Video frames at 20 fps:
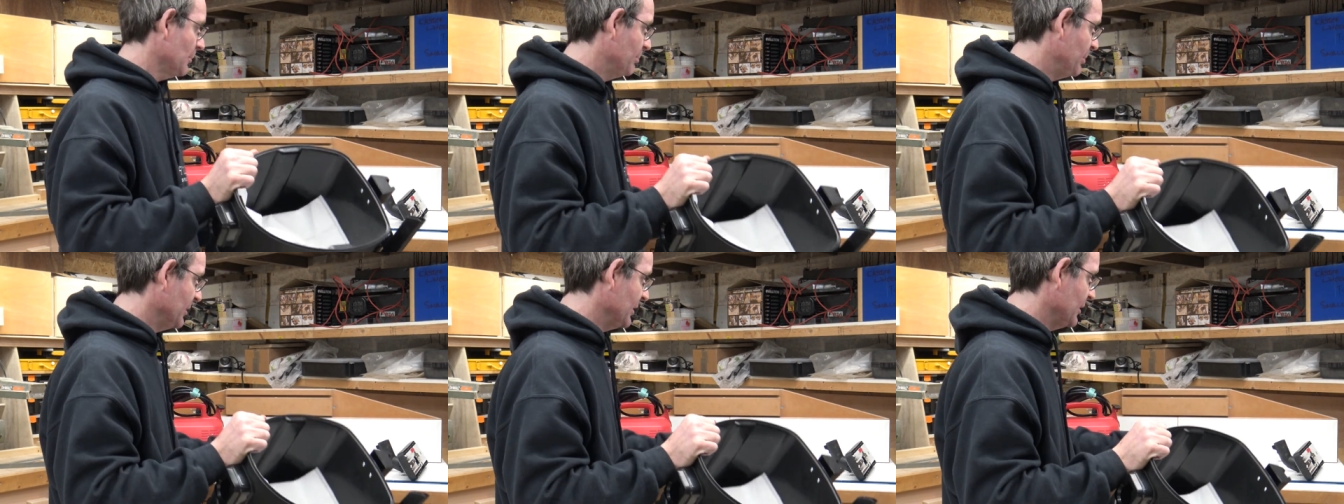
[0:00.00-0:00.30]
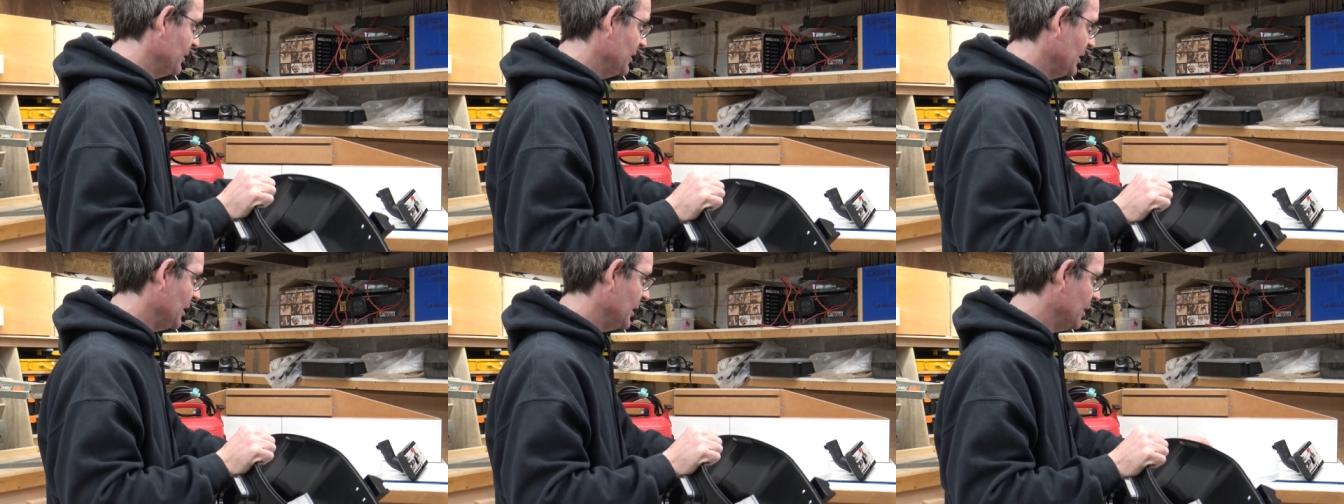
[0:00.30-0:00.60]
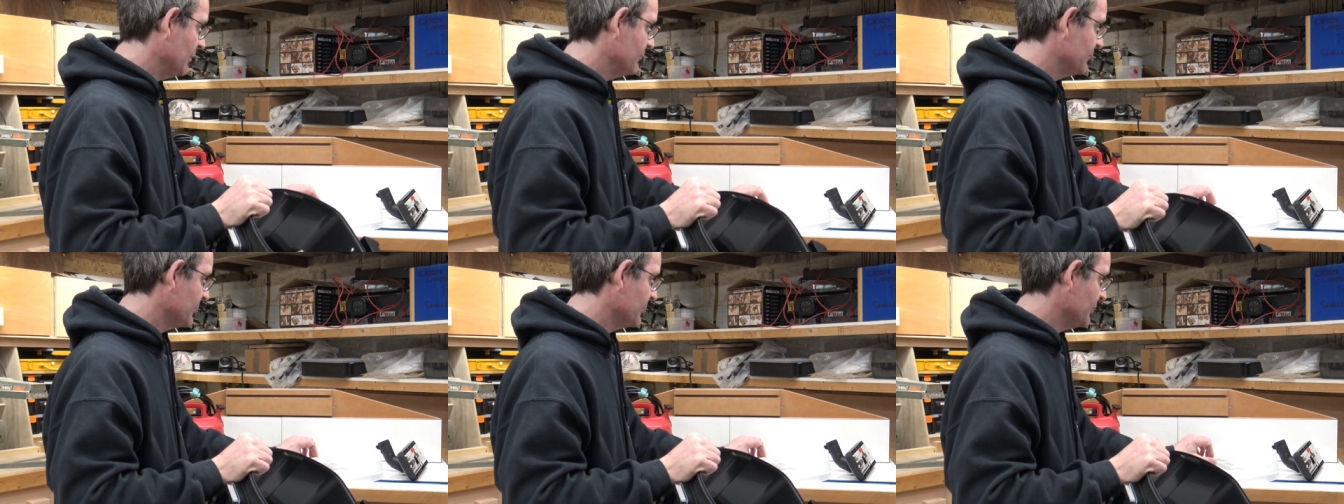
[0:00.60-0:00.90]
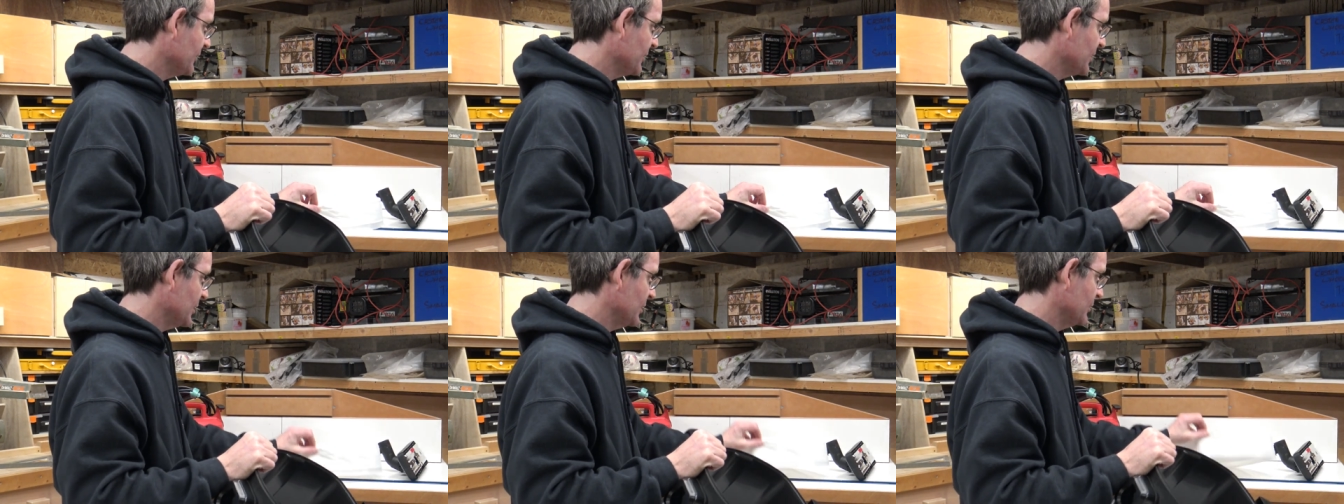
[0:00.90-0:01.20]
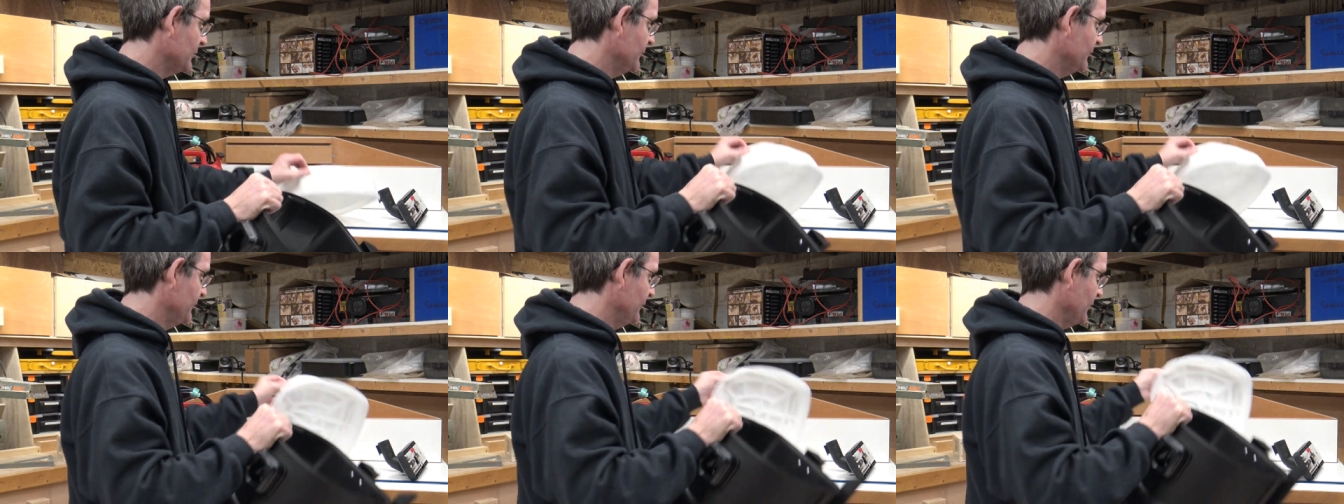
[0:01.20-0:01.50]
but it, everything
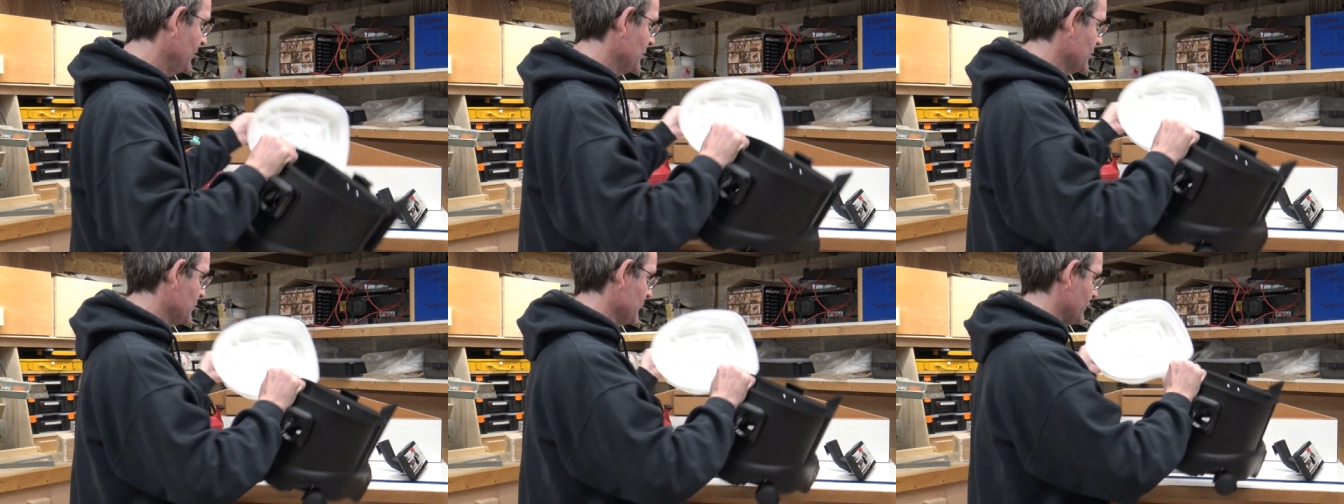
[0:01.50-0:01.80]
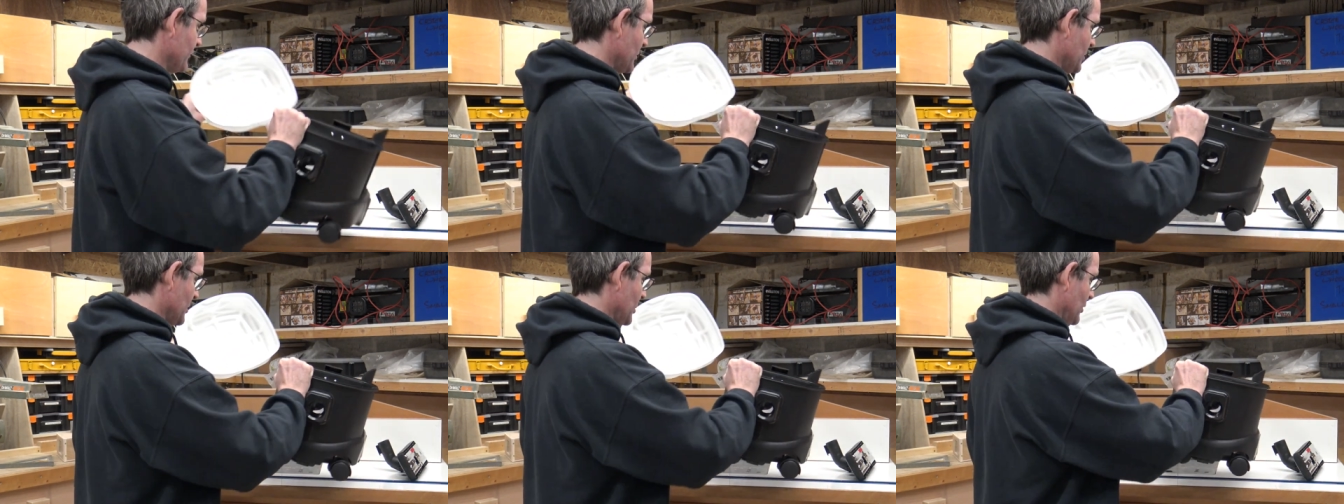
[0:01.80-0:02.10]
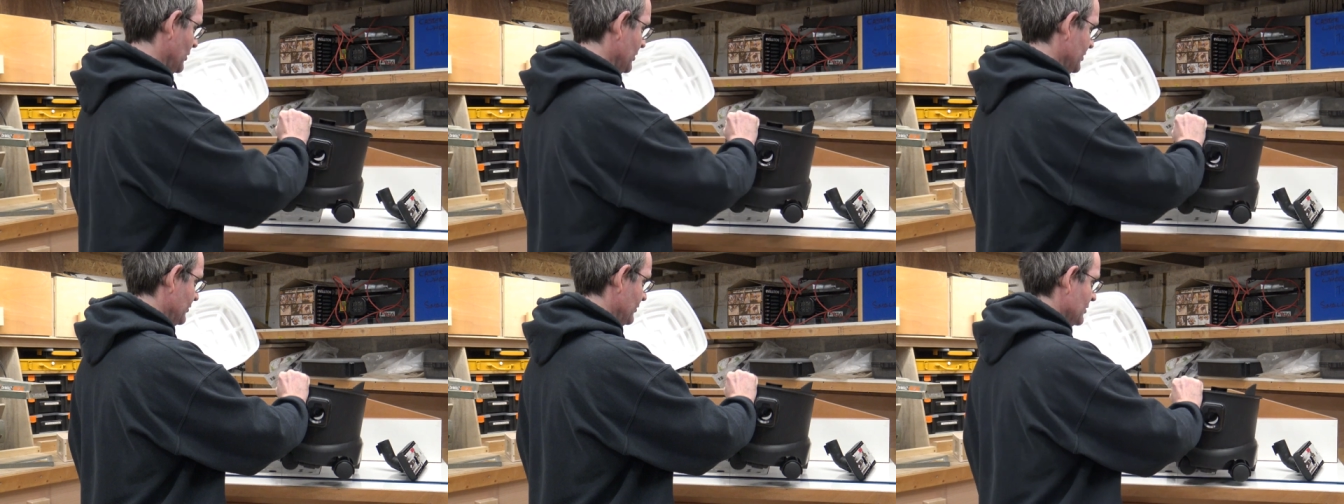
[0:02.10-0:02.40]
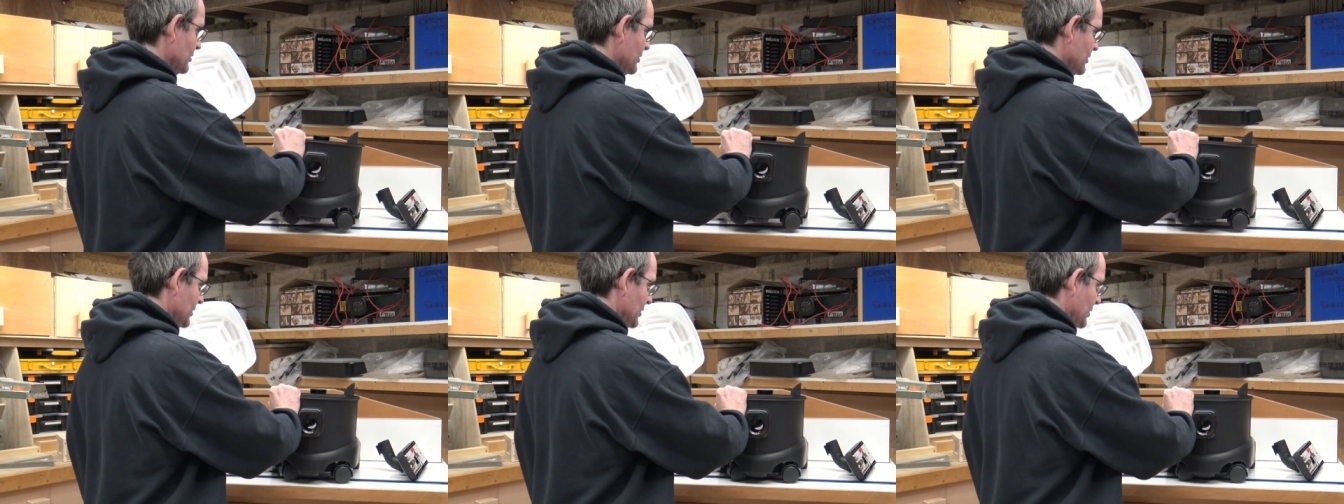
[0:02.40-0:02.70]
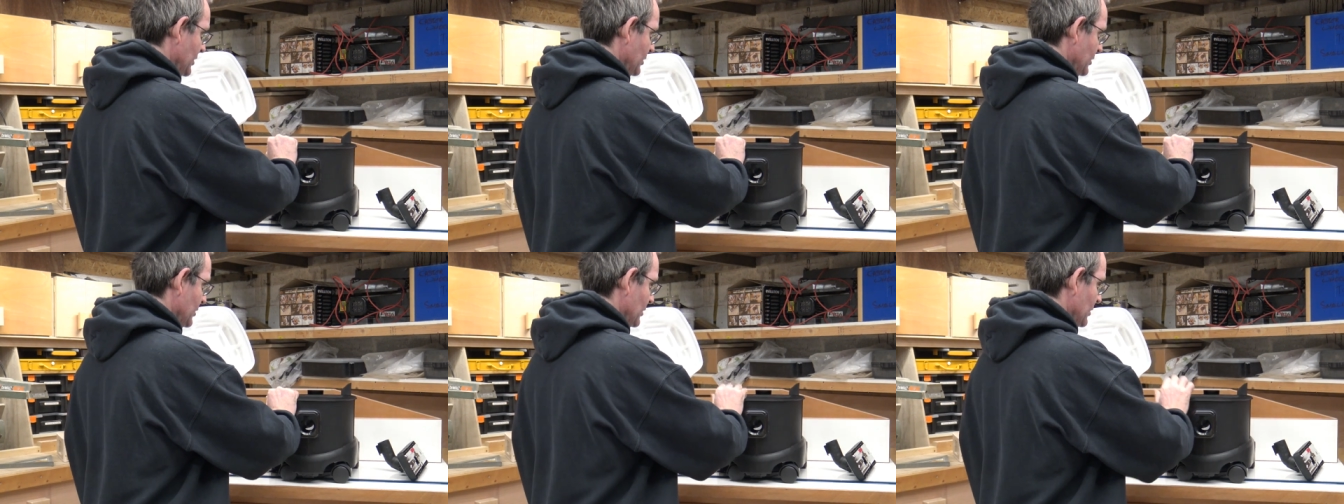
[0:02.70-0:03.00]
is very, very light
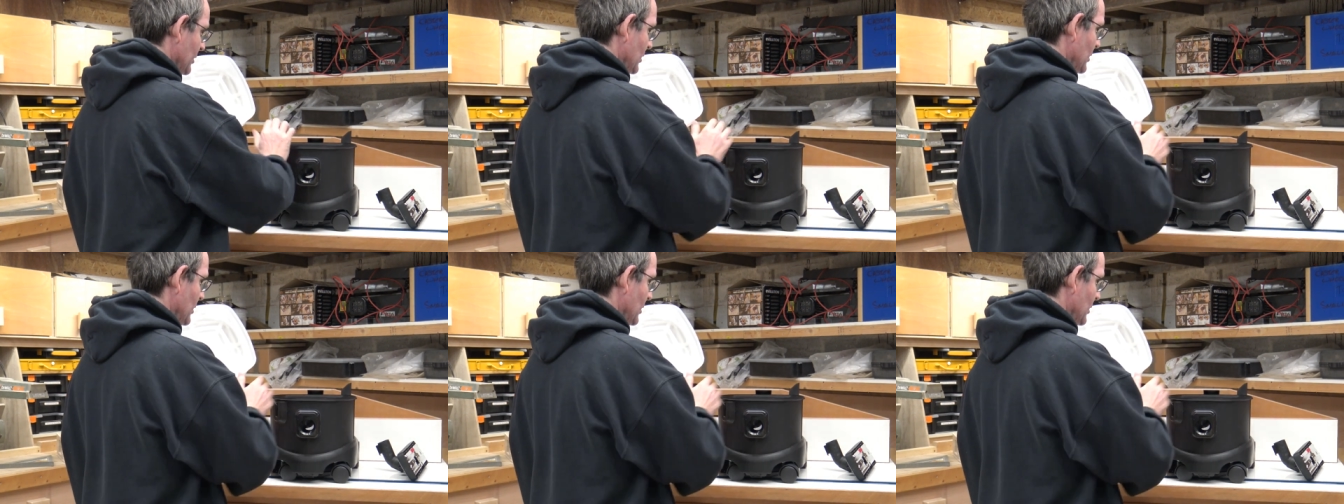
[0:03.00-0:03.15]
indeed.